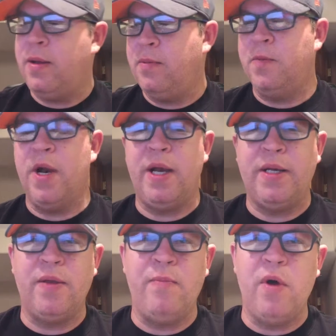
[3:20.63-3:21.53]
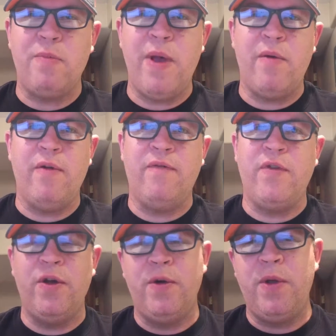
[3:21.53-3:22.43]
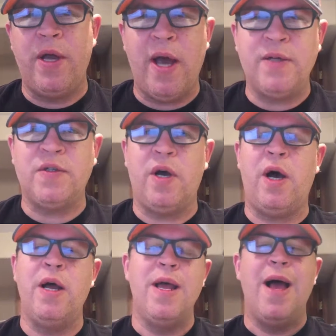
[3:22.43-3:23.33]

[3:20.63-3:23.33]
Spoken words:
when I did the Milkman review, you guys saw